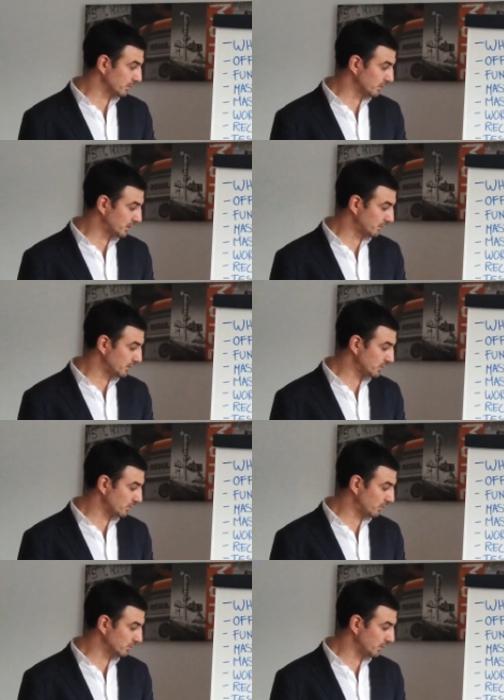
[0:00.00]
There is
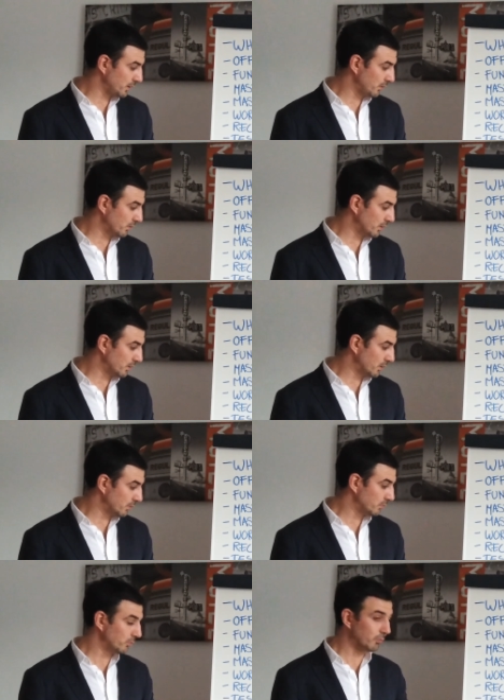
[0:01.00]
only
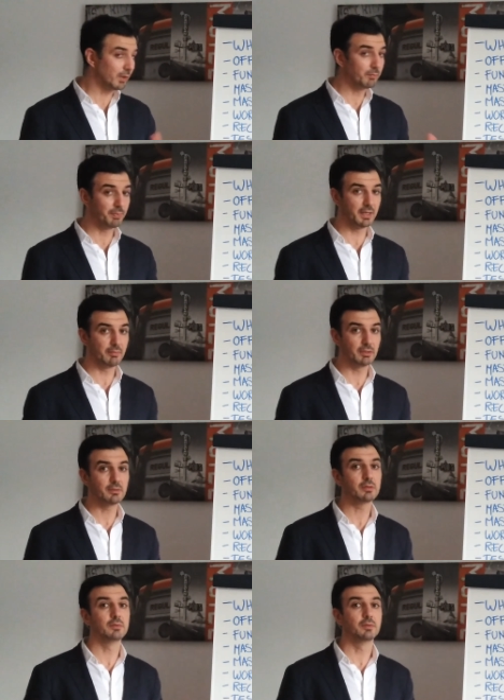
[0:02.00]
one payment
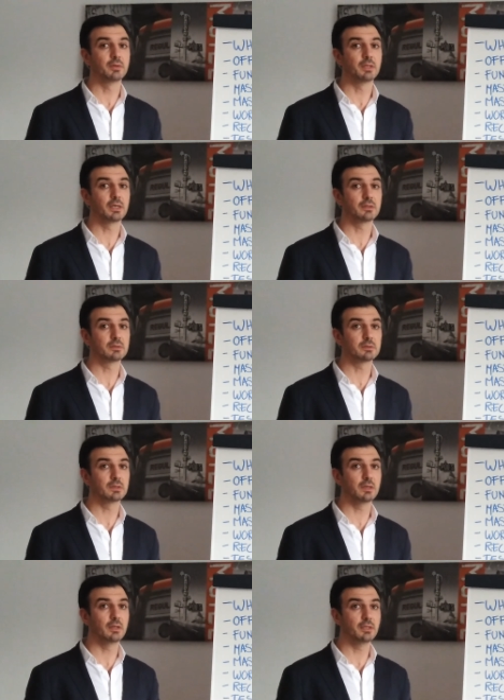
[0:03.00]
that
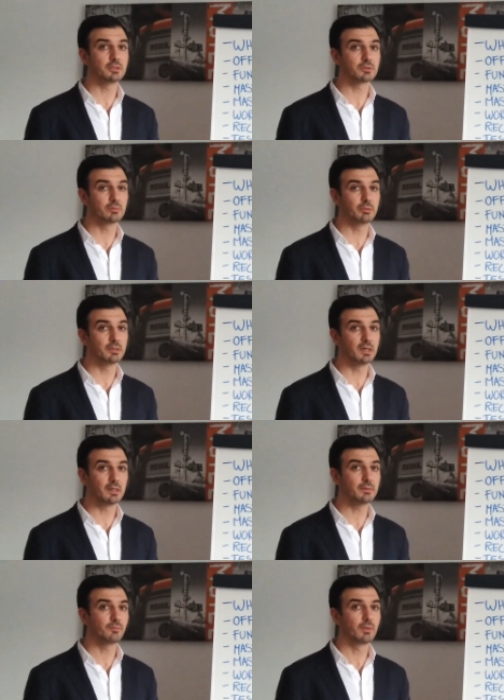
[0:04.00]
needs to be
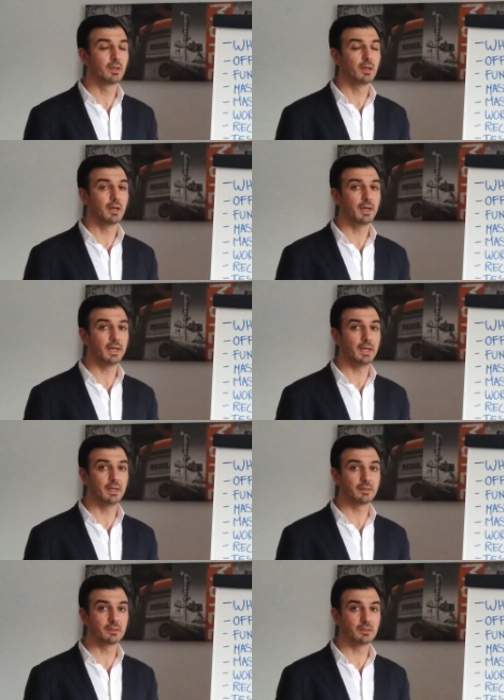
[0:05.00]
done,
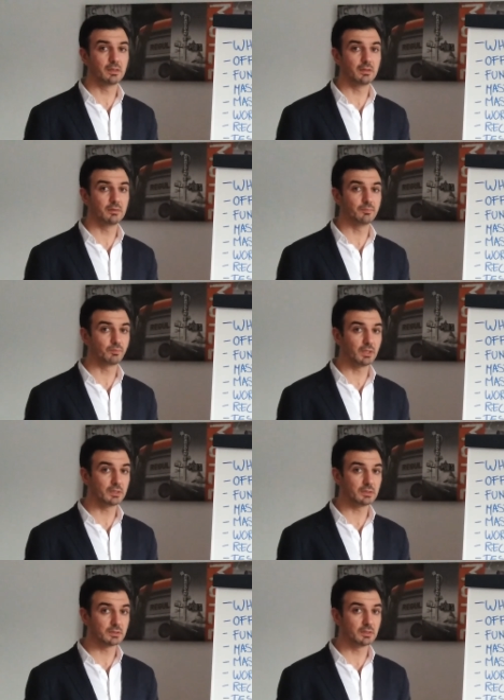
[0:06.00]
and it
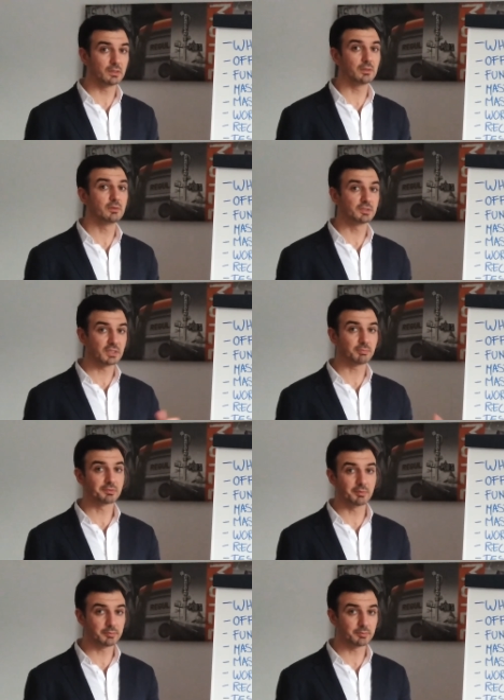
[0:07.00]
is the
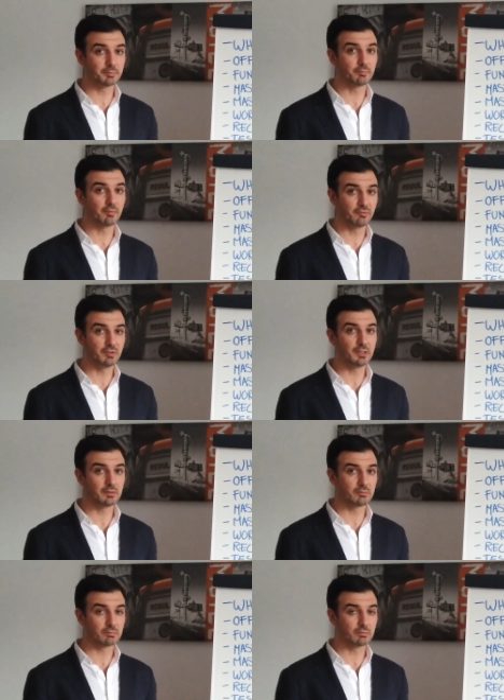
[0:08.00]
subscription fee
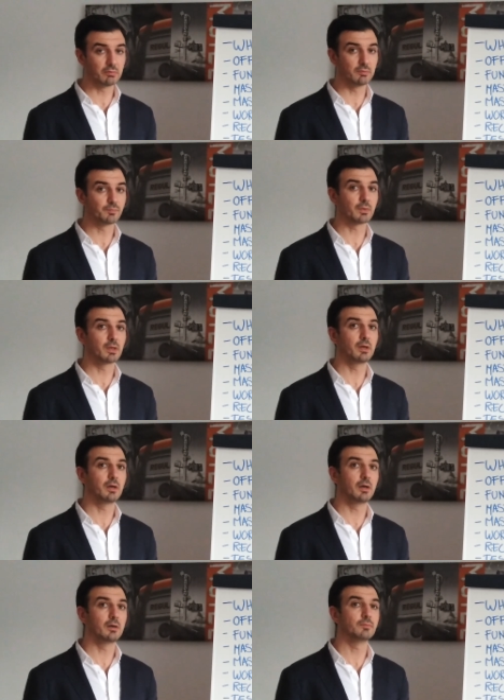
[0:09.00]
to
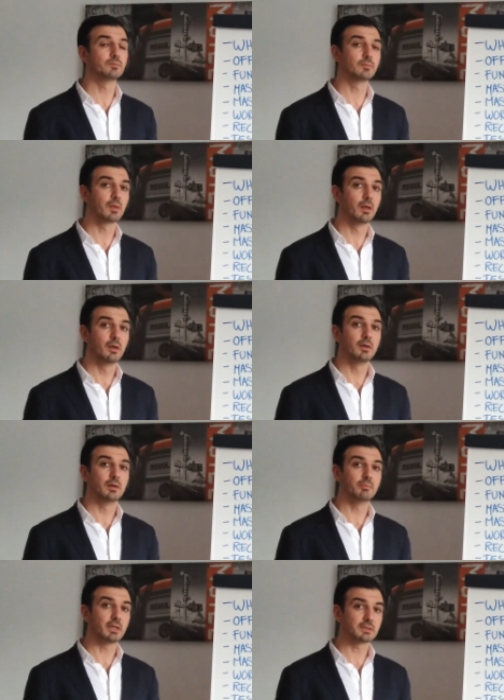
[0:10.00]

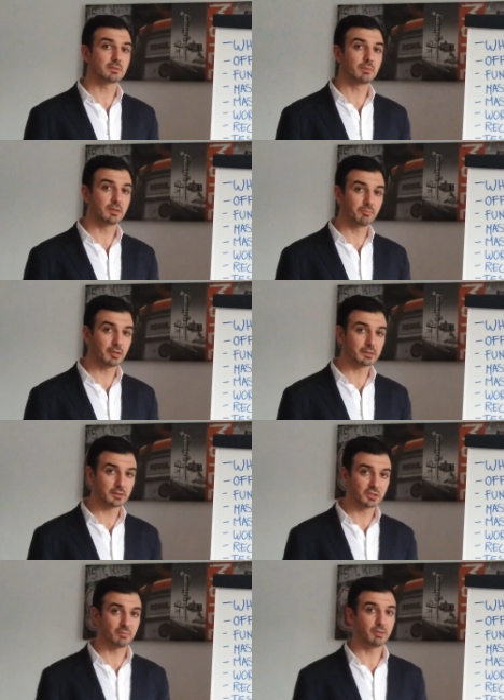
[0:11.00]
Mastermind
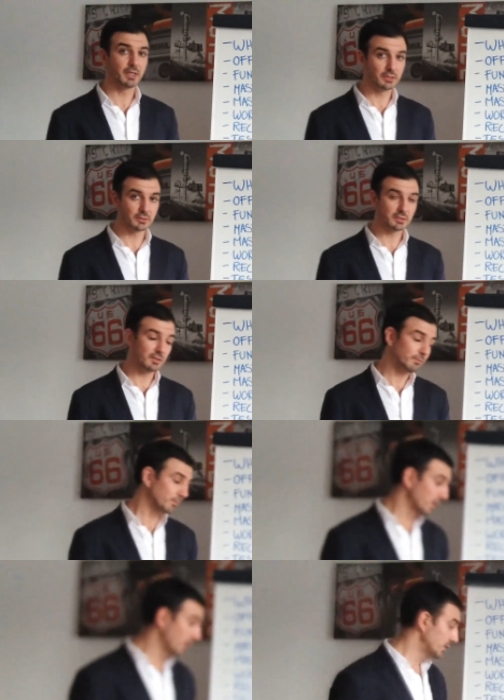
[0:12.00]
Partnership Agency.
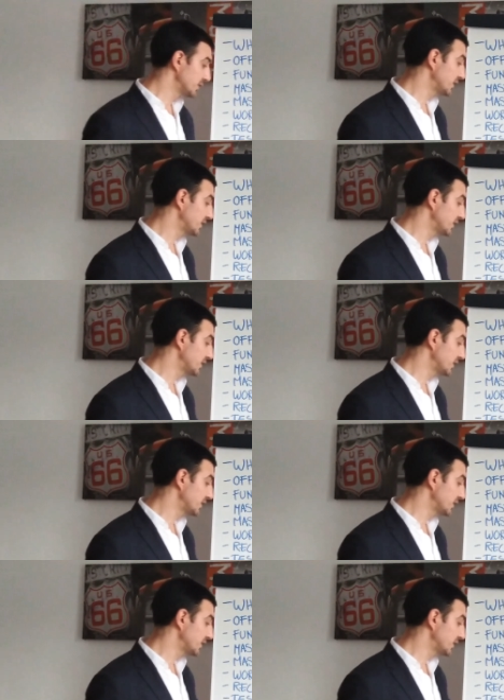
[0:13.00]
The